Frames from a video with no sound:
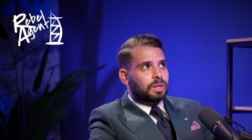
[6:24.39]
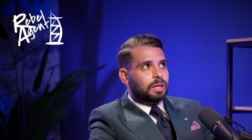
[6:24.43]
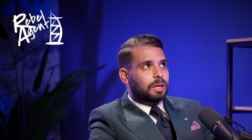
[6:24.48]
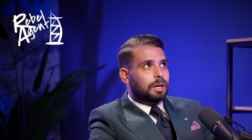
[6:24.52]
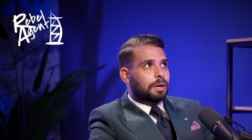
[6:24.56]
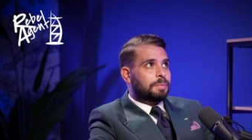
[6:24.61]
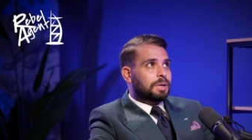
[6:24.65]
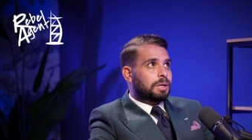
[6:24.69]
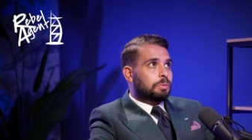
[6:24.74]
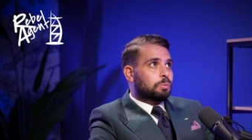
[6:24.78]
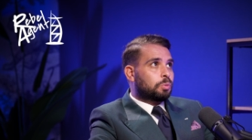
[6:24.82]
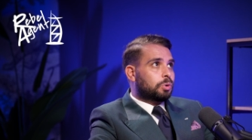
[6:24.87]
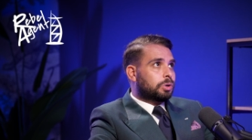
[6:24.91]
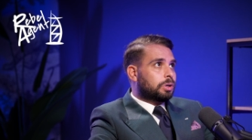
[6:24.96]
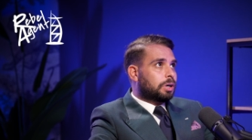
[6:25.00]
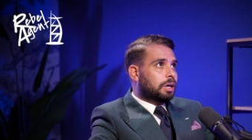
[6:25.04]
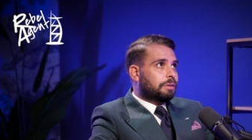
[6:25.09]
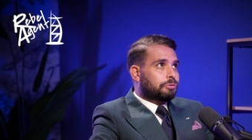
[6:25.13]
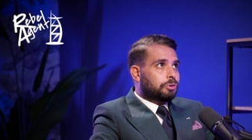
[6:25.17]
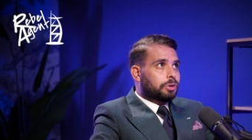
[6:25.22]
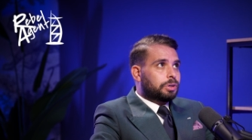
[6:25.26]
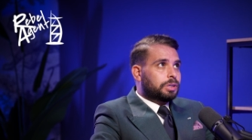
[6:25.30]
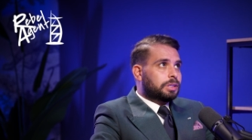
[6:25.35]
I mean, would I
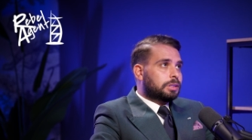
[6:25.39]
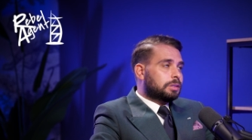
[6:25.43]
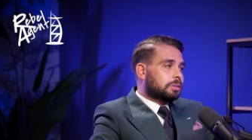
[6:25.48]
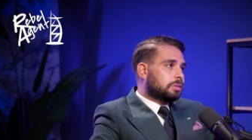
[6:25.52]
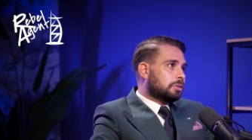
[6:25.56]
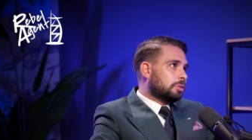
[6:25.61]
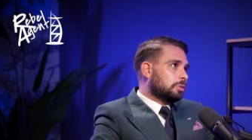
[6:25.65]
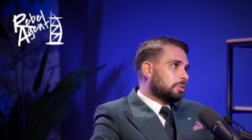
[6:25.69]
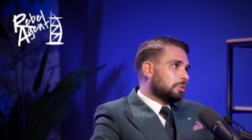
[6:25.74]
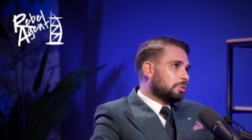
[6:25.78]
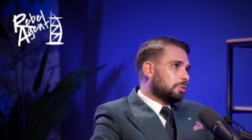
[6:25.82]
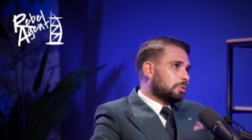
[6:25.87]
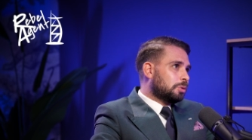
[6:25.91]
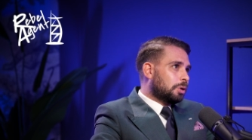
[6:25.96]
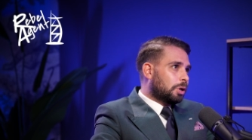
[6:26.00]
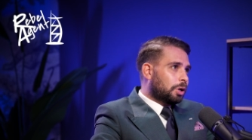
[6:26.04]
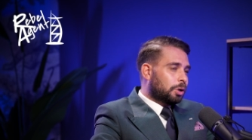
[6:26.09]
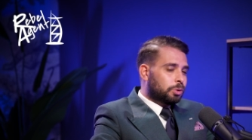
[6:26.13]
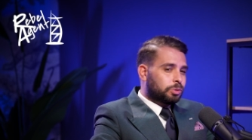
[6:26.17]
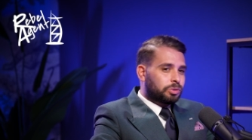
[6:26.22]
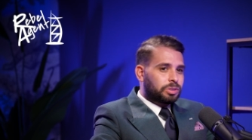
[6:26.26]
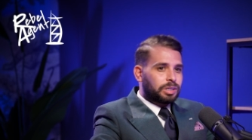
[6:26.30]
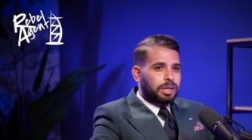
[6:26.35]
have gone into
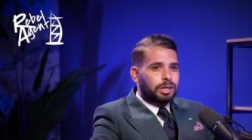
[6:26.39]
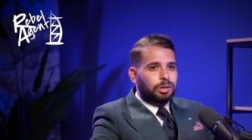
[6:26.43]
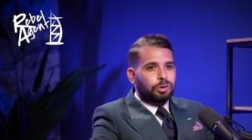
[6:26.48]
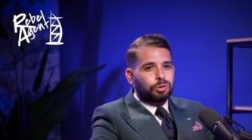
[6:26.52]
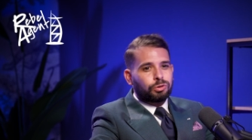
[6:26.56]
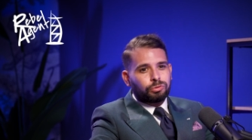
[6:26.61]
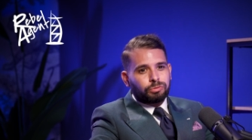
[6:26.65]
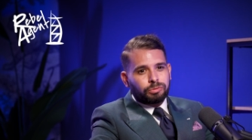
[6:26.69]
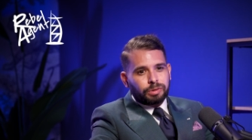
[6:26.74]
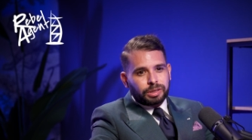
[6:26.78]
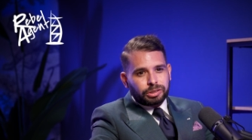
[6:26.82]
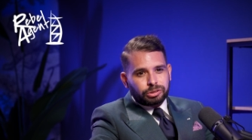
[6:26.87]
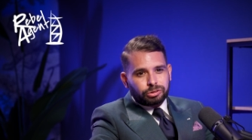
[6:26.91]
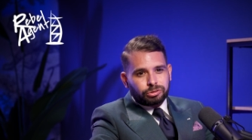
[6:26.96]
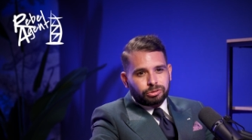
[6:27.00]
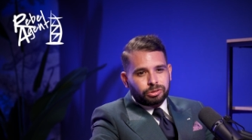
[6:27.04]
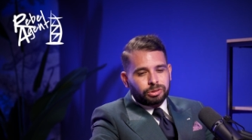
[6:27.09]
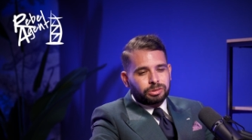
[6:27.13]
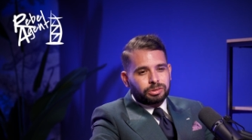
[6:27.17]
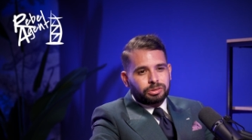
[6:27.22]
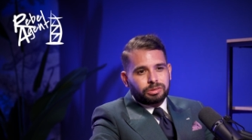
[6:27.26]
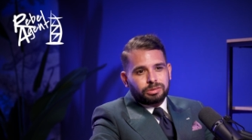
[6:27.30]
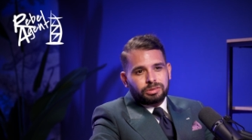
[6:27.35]
hotel,
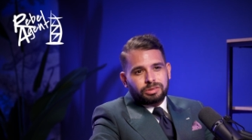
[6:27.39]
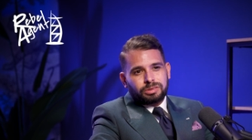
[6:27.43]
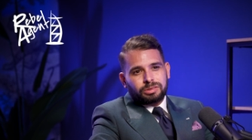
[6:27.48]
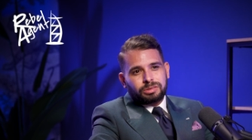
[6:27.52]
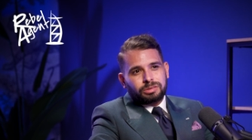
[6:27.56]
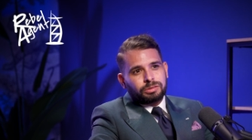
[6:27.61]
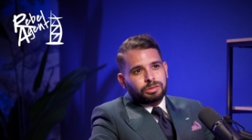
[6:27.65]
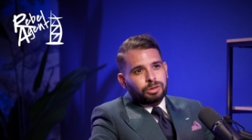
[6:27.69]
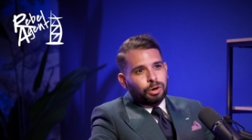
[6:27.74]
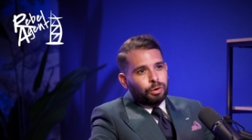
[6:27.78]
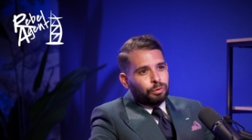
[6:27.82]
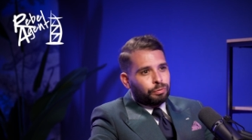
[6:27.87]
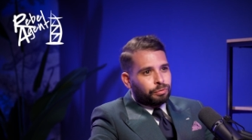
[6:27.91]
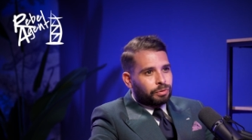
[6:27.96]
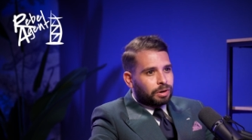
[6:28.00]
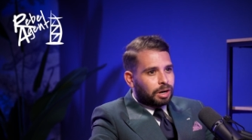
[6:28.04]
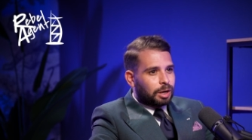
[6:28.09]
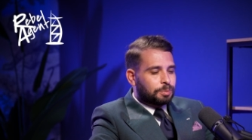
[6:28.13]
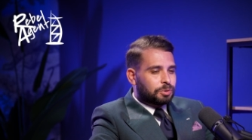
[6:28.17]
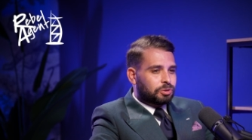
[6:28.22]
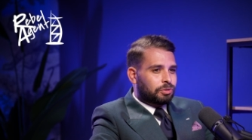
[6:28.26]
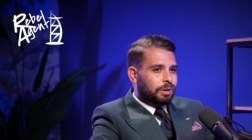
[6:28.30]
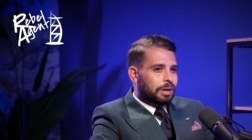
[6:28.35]
restaurants, golf
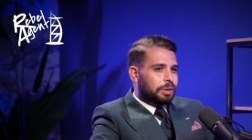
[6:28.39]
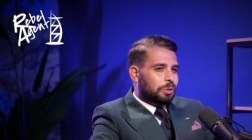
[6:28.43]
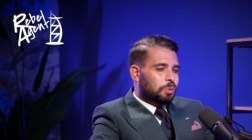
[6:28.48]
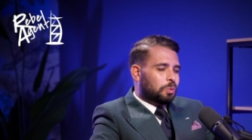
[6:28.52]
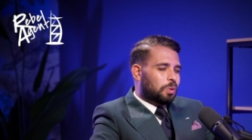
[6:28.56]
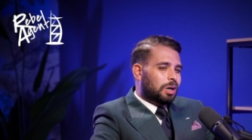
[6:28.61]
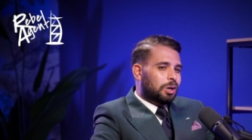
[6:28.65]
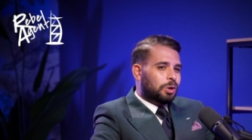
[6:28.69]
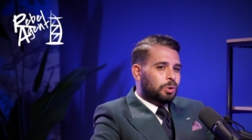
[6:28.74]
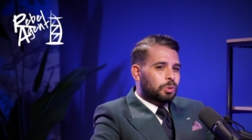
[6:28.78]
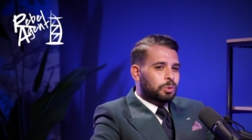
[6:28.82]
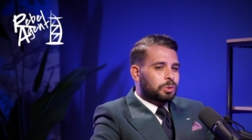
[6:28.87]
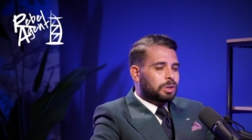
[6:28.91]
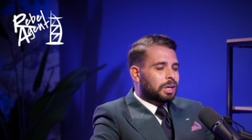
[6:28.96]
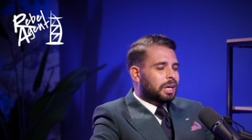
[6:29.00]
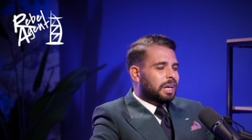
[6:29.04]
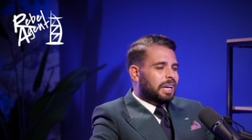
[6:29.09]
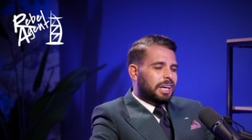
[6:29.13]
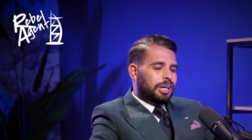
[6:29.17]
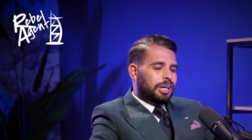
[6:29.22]
clubs around the world?